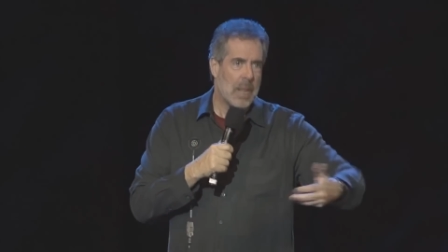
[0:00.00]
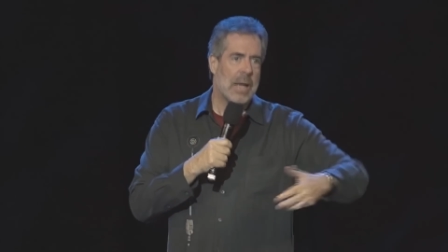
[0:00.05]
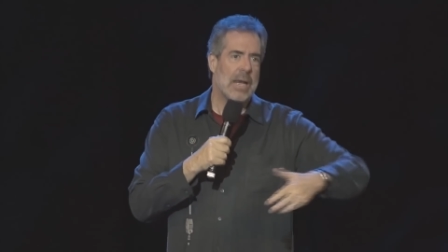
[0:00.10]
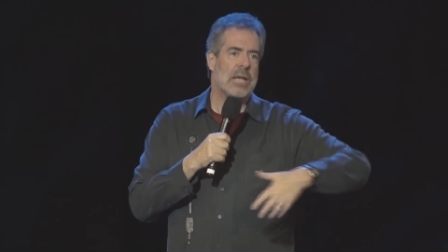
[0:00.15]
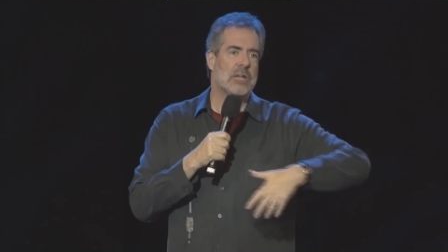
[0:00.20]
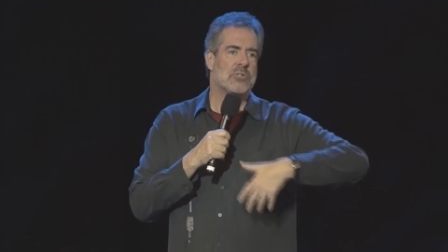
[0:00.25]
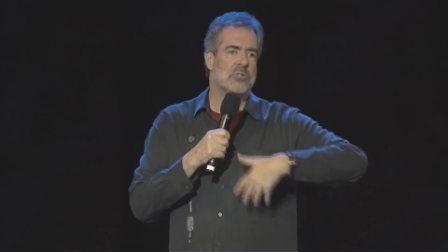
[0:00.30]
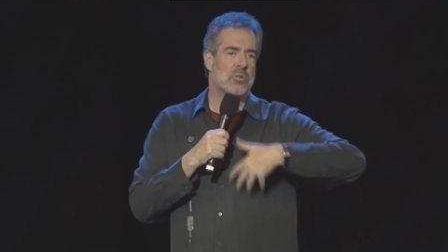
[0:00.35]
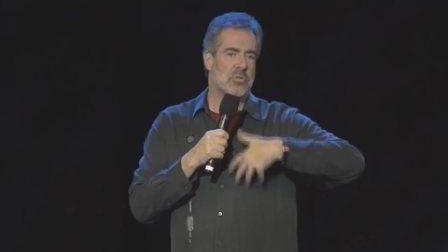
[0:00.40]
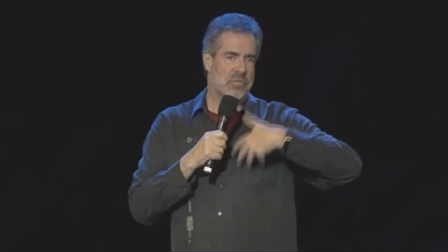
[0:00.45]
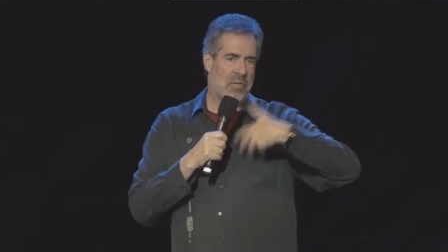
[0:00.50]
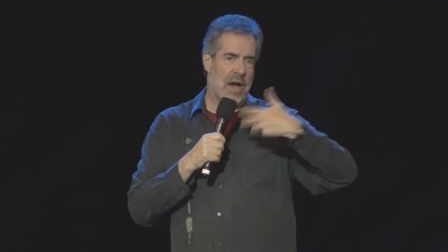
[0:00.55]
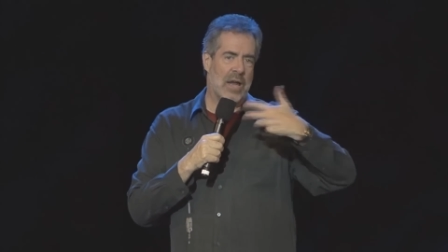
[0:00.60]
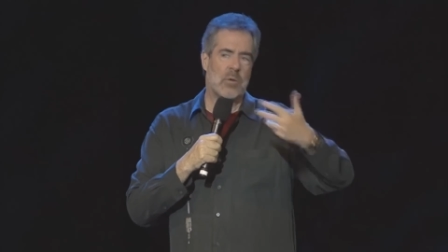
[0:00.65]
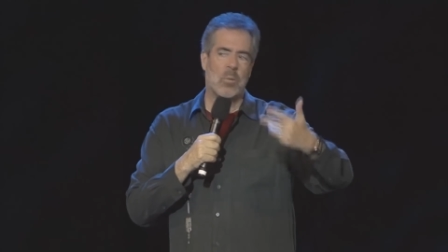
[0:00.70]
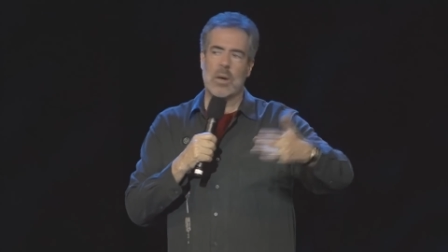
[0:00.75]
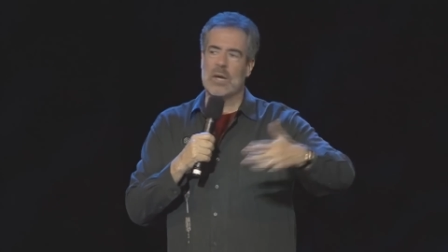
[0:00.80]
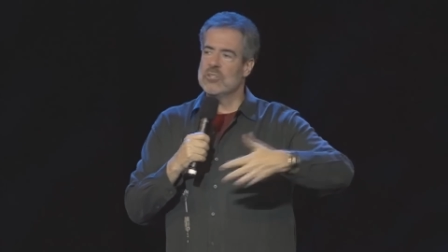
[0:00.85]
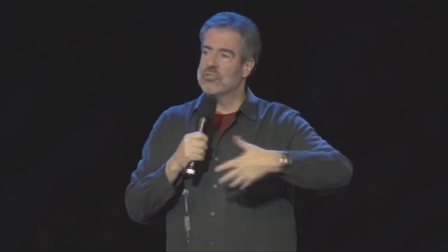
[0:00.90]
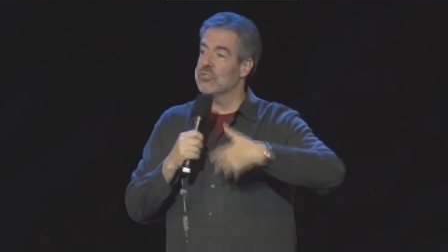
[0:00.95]
is to
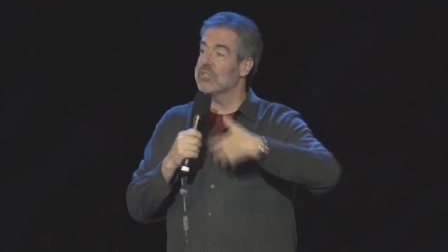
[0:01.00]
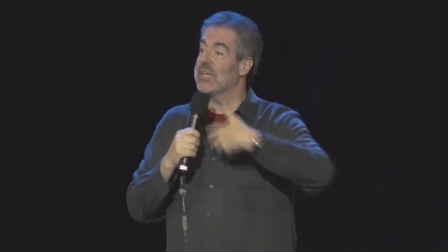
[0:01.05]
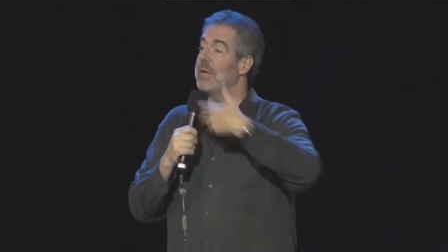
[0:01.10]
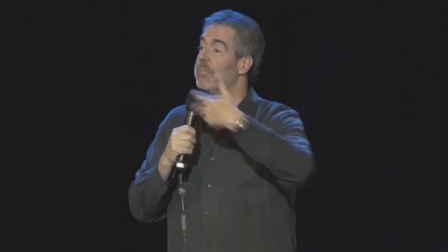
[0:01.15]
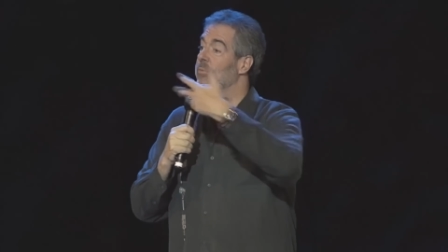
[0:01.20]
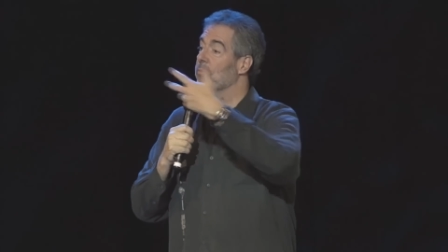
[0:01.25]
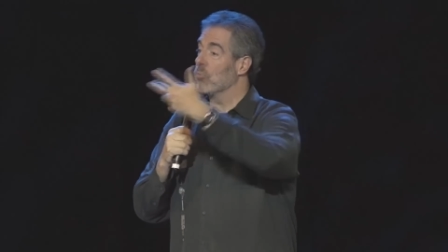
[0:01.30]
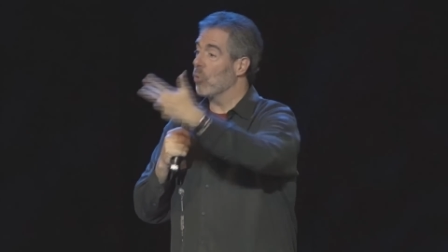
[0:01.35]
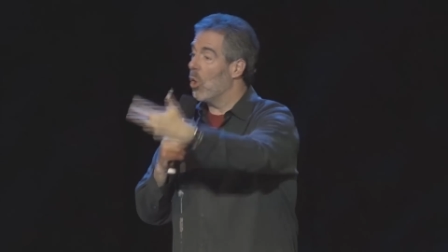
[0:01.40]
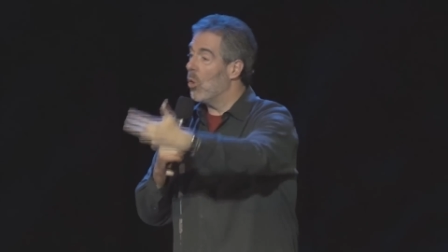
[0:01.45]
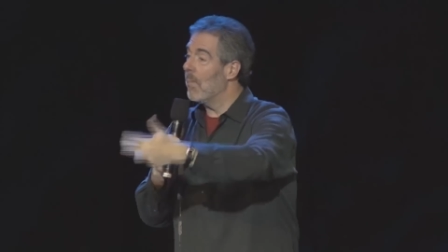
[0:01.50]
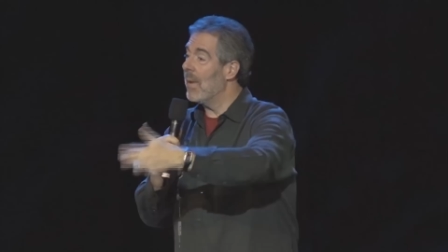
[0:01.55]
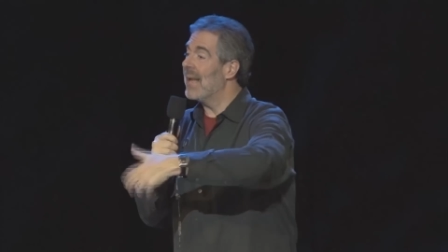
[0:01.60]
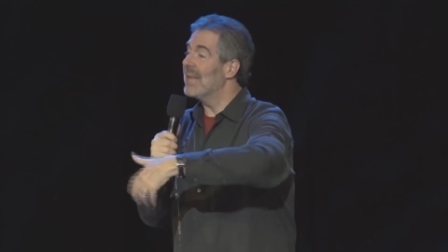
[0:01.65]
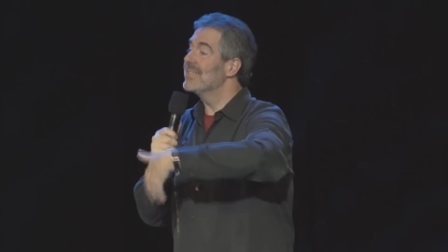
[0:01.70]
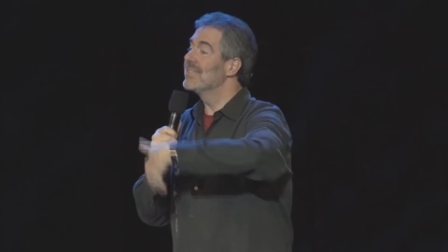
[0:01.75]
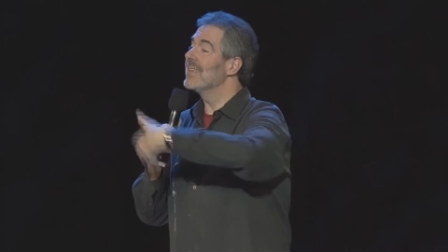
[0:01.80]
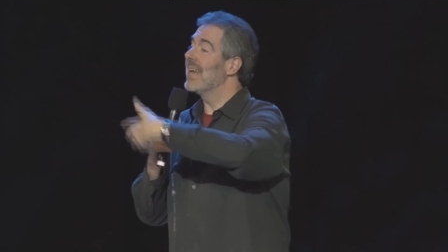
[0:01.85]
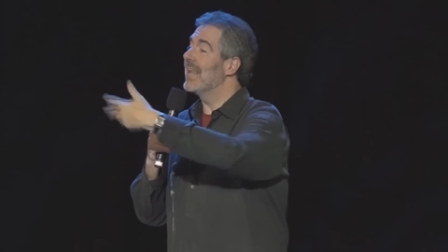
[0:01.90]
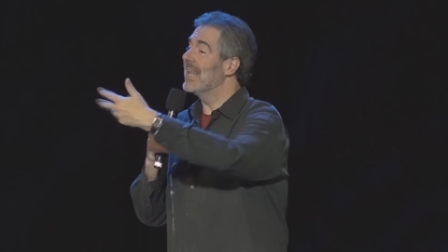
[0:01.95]
find ways to keep the
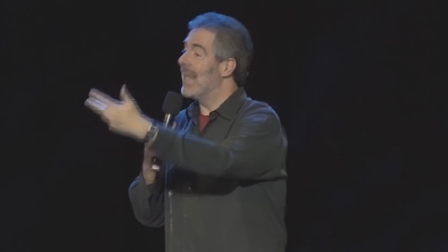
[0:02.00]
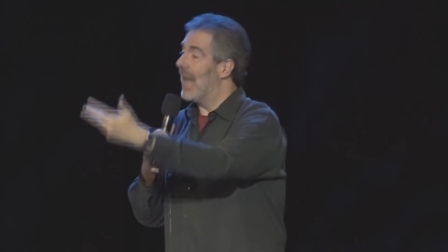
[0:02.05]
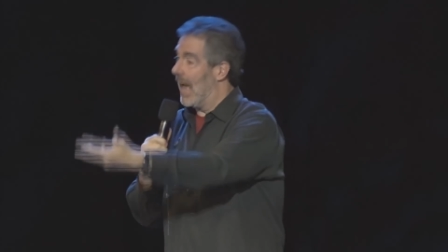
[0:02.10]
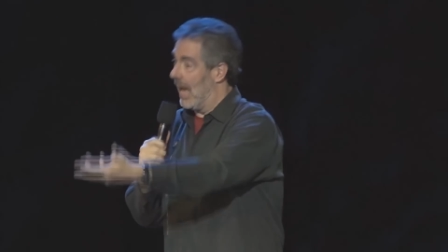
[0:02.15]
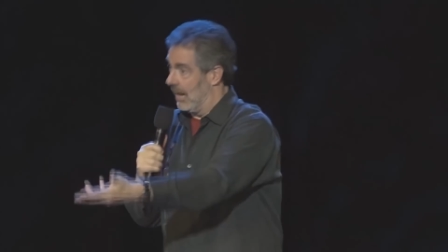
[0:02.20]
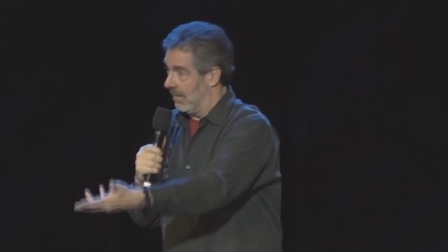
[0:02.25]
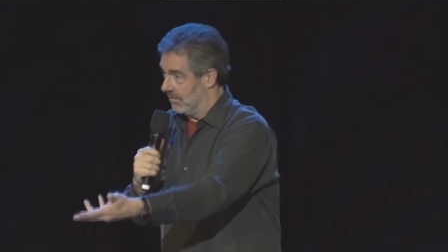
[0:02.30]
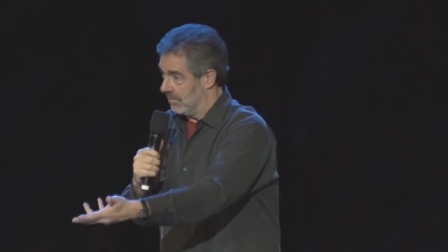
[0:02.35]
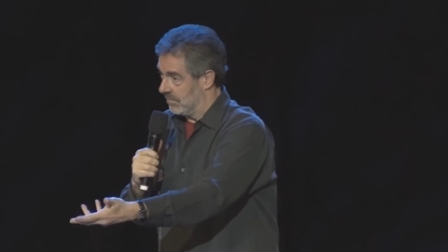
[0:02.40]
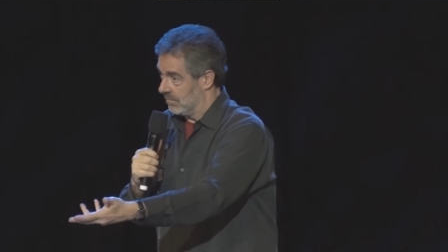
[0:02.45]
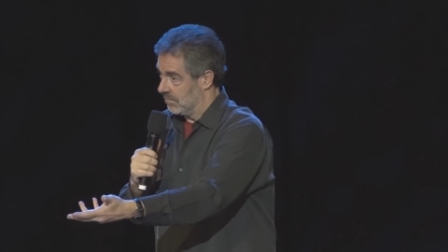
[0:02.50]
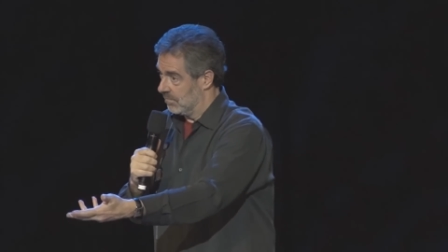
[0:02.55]
romance alive.